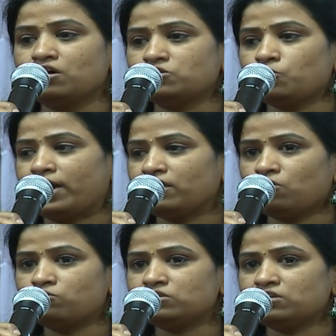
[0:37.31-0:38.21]
So at the
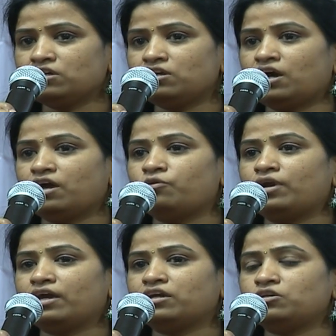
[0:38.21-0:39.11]
outset, I would
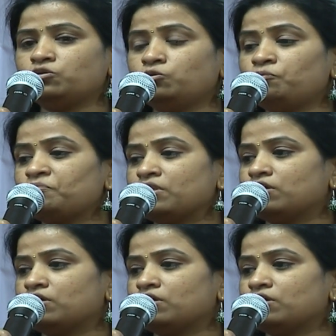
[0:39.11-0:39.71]
like to